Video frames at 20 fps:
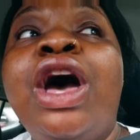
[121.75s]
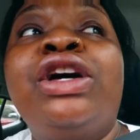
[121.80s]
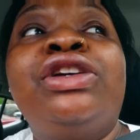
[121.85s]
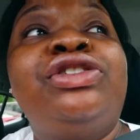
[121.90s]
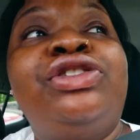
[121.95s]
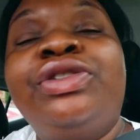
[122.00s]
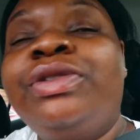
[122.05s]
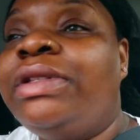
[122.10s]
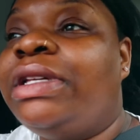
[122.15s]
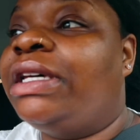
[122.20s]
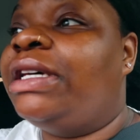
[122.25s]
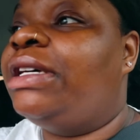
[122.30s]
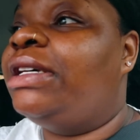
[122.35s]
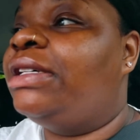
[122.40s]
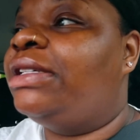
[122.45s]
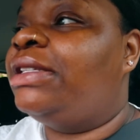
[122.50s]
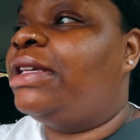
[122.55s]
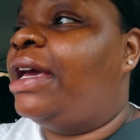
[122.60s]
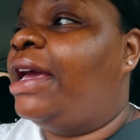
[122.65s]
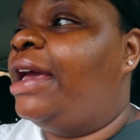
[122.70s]
do
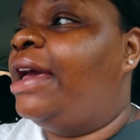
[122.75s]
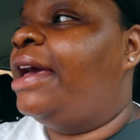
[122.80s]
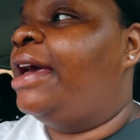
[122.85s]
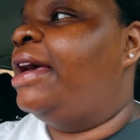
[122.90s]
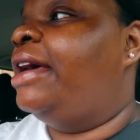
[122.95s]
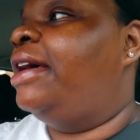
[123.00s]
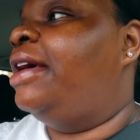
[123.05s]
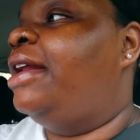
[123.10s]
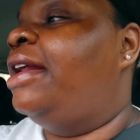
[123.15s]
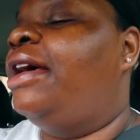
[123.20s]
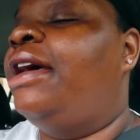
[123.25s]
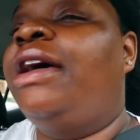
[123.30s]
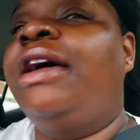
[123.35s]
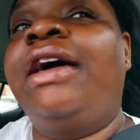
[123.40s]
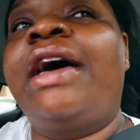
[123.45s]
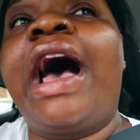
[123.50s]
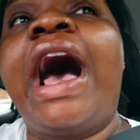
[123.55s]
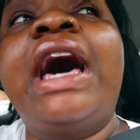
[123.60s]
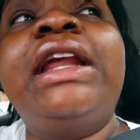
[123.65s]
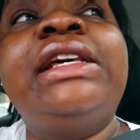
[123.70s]
this. And
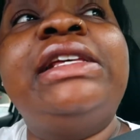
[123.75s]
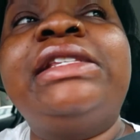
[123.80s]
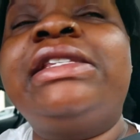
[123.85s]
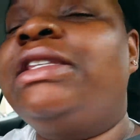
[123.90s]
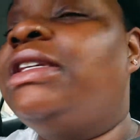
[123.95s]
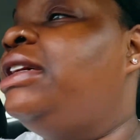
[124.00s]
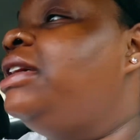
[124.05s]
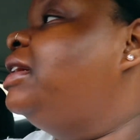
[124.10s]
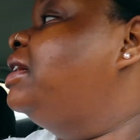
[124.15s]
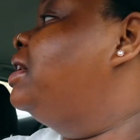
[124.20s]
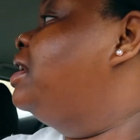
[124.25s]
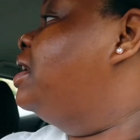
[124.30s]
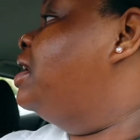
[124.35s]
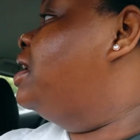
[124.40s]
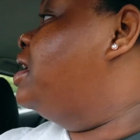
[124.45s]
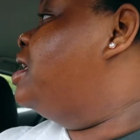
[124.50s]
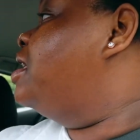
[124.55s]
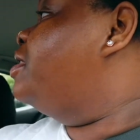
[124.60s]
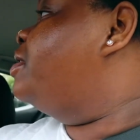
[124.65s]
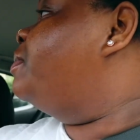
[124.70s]
honestly,
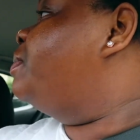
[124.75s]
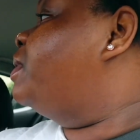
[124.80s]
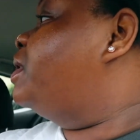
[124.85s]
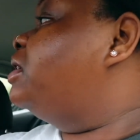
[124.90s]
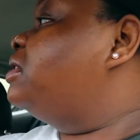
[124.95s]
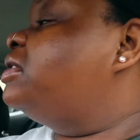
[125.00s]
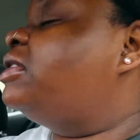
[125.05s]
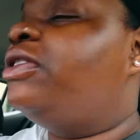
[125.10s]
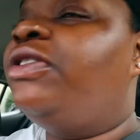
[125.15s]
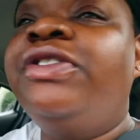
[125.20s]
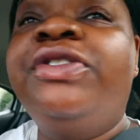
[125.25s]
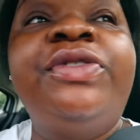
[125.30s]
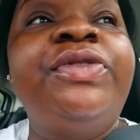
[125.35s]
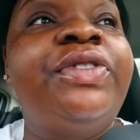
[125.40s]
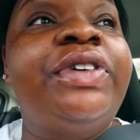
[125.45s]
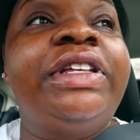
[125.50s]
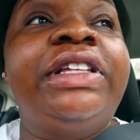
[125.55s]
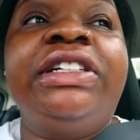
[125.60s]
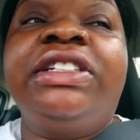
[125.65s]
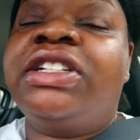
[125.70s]
the person who
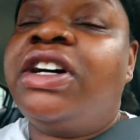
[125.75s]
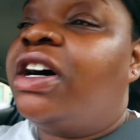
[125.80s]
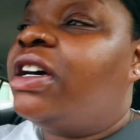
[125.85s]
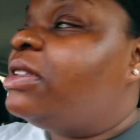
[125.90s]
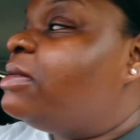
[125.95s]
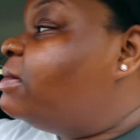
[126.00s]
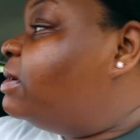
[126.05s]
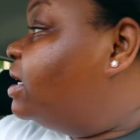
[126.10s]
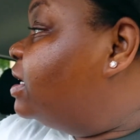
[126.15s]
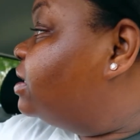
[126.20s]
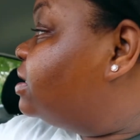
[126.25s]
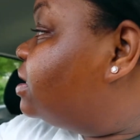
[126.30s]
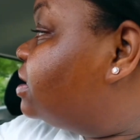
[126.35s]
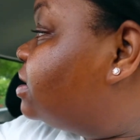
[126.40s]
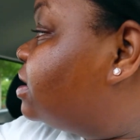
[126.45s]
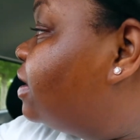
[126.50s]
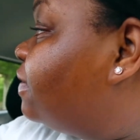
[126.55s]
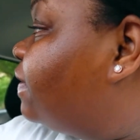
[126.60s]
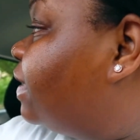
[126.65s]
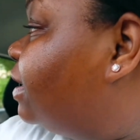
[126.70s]
really talks me into
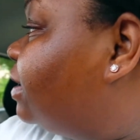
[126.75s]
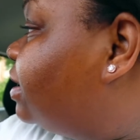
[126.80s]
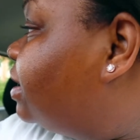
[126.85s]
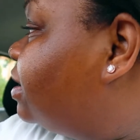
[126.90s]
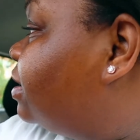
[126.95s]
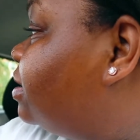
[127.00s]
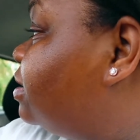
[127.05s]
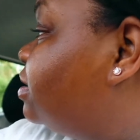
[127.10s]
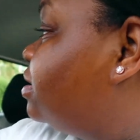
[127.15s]
stuff like this